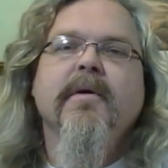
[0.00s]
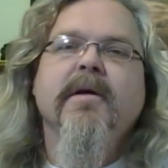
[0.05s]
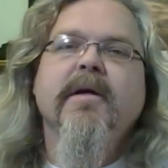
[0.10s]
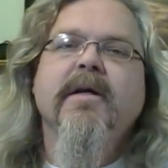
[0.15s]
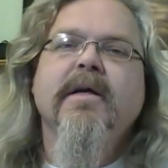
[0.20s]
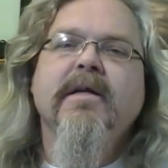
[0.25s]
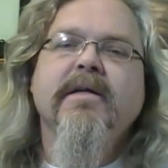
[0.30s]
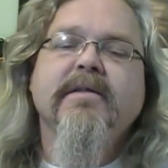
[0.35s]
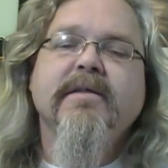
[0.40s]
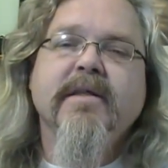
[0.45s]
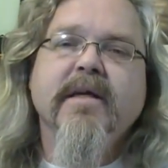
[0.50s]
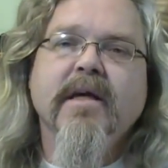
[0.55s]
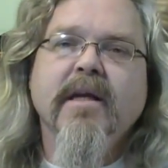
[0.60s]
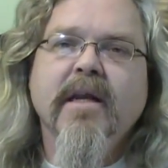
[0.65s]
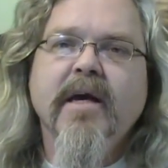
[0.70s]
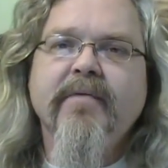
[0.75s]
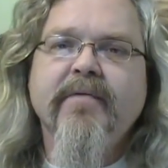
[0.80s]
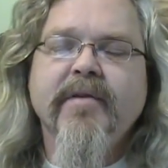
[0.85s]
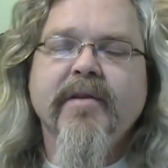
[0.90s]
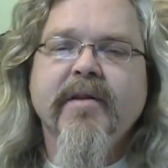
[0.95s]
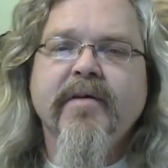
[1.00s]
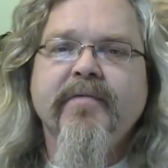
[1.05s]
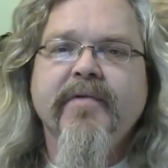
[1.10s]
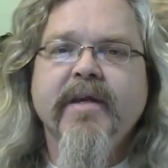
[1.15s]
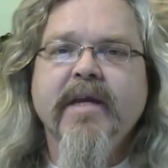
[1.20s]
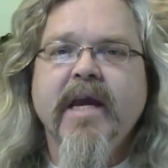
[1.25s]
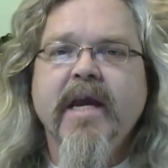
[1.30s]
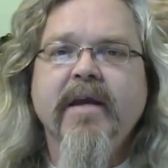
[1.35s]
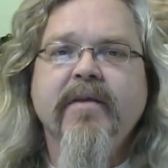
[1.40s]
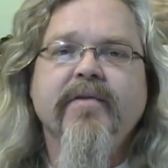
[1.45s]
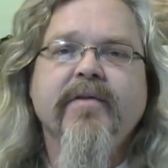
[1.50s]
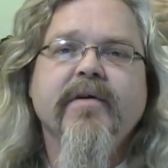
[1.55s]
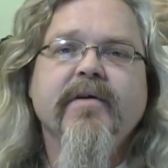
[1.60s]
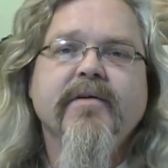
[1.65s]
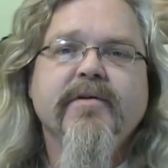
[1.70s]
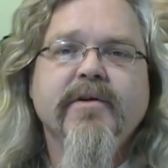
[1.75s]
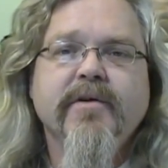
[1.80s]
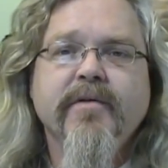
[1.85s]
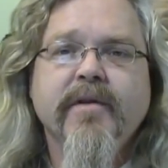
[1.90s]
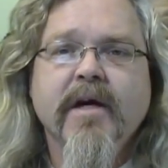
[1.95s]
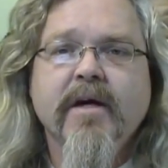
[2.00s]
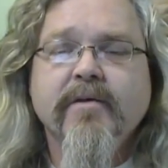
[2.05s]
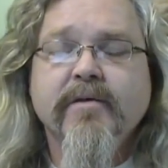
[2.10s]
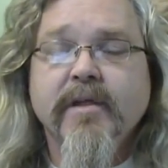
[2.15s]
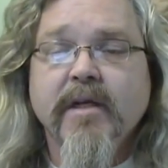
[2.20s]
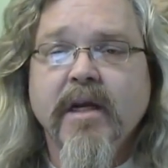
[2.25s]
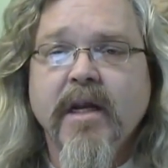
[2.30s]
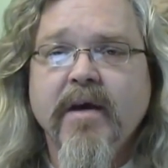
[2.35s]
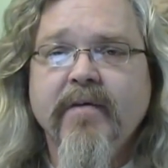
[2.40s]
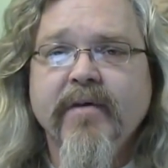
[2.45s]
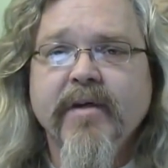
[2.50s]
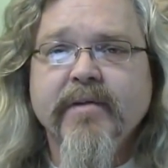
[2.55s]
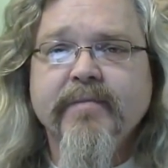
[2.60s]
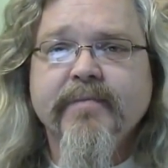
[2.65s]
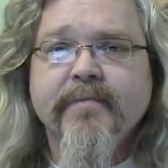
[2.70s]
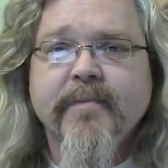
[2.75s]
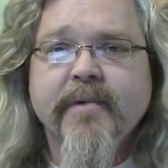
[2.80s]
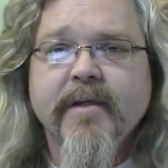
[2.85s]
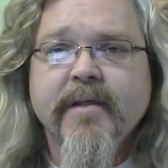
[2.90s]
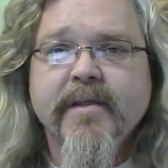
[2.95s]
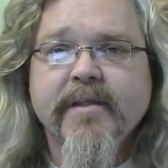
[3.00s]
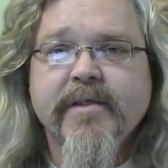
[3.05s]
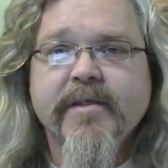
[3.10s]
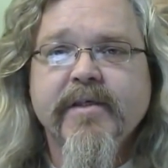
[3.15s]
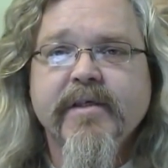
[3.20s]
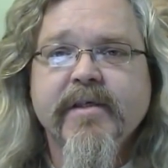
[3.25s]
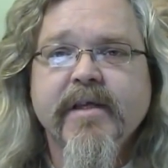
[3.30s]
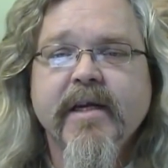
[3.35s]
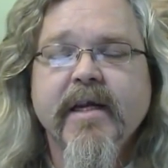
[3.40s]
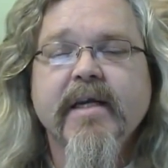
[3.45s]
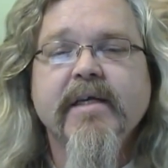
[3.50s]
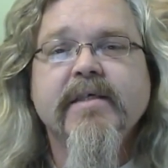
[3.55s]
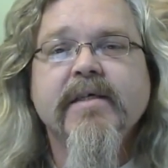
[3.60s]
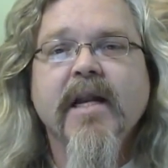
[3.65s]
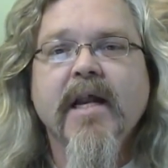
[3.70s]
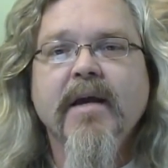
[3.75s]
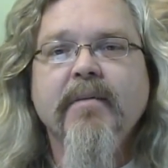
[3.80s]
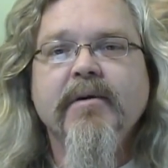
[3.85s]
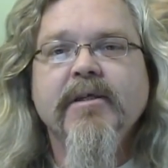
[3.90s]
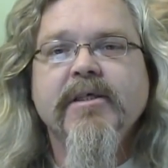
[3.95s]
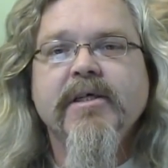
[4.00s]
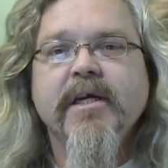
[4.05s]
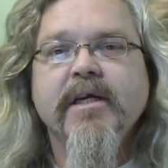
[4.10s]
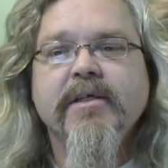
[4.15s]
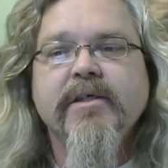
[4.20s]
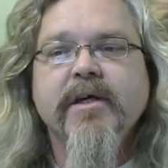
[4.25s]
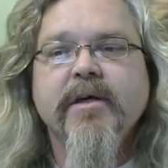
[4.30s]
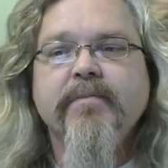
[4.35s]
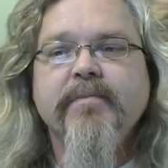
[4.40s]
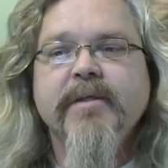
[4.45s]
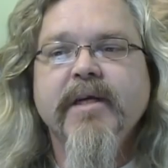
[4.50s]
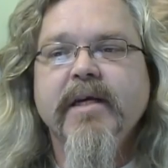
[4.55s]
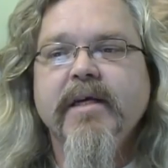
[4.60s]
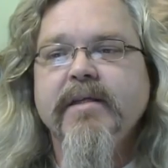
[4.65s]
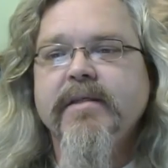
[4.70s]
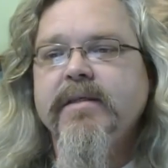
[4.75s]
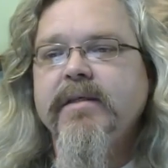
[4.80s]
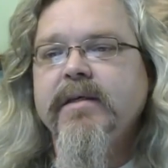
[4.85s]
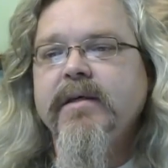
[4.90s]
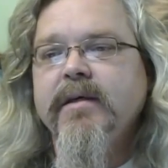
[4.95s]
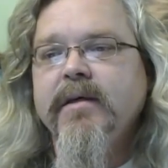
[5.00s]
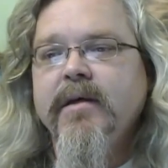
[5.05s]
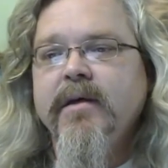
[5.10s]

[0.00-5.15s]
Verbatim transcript: It is the 11th of the 8th, 2011. This is today's climate change update.